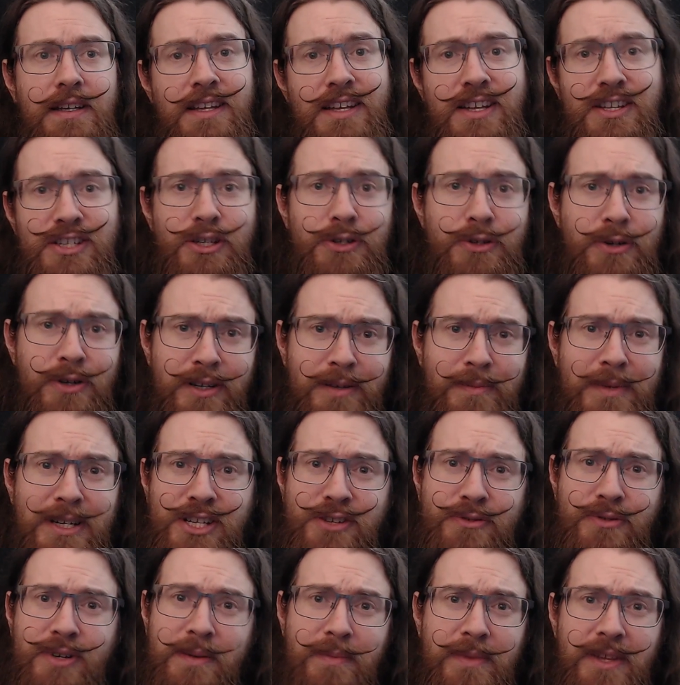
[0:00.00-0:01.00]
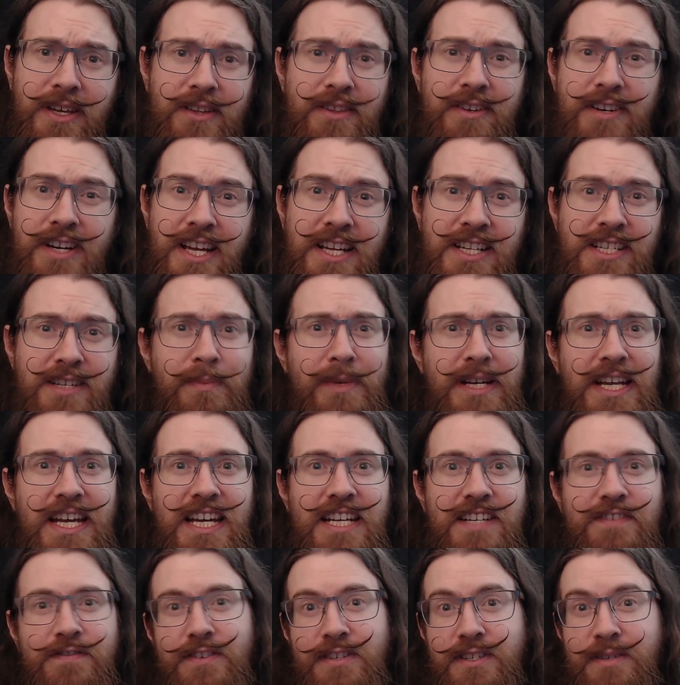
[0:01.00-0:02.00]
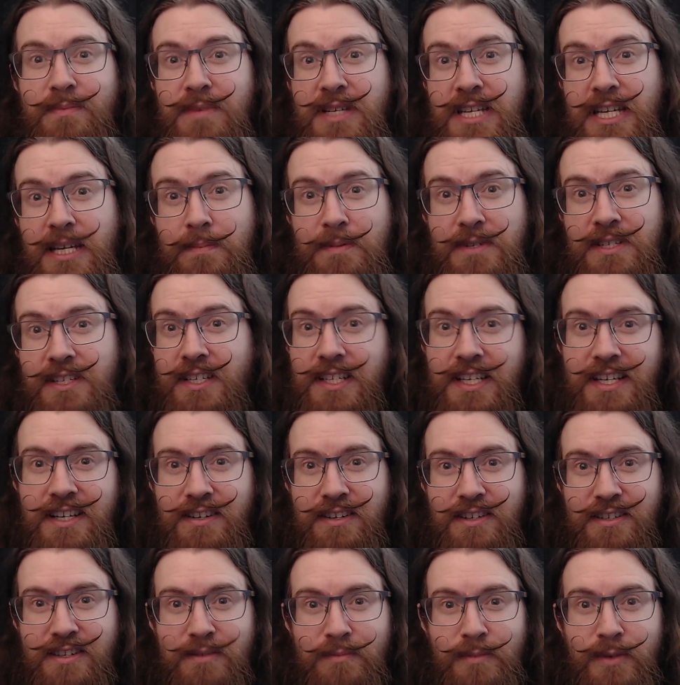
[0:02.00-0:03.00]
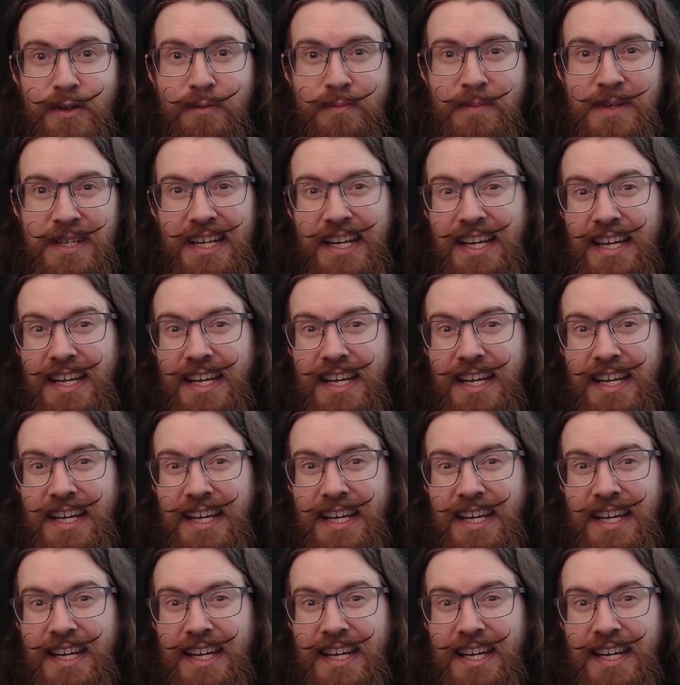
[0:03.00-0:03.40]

So during my stream the other day, somebody asked for some tips on character movement,